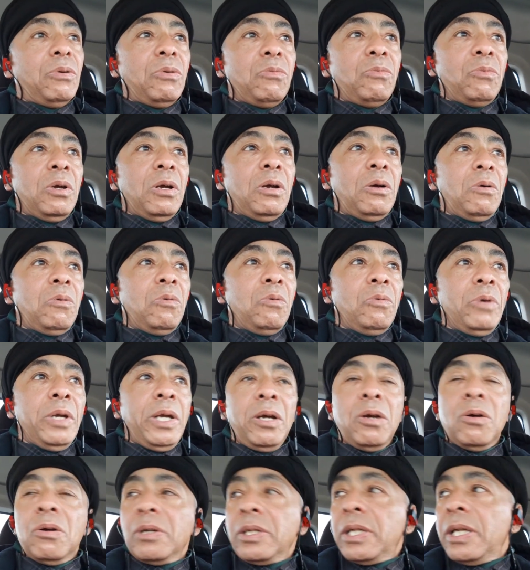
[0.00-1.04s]
well, we're
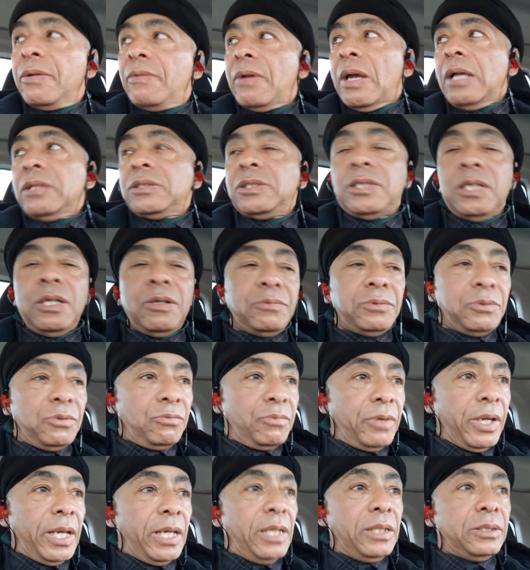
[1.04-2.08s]
going to give ourselves a
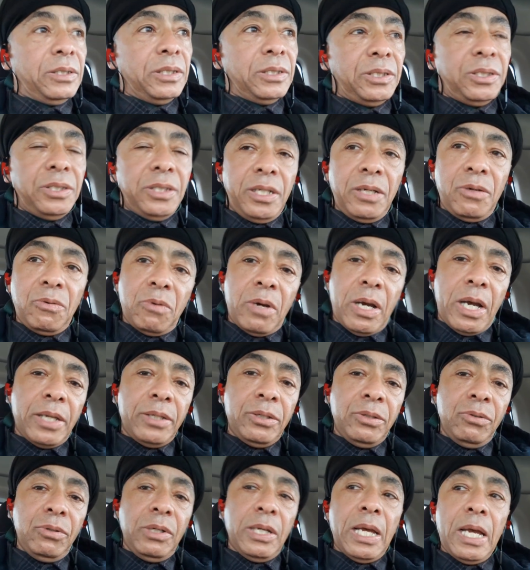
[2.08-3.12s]
raise this year while
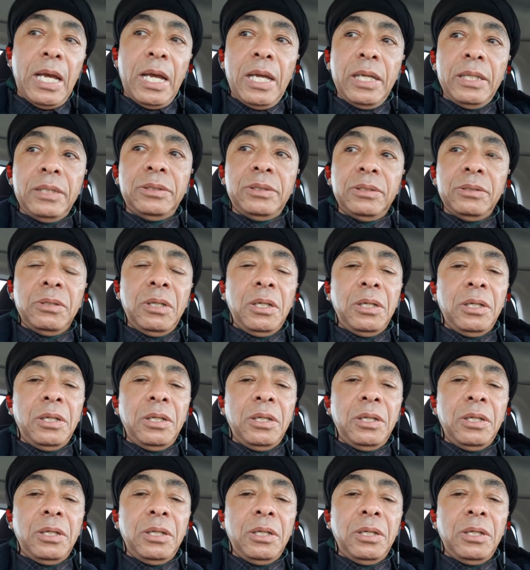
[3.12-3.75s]
you guys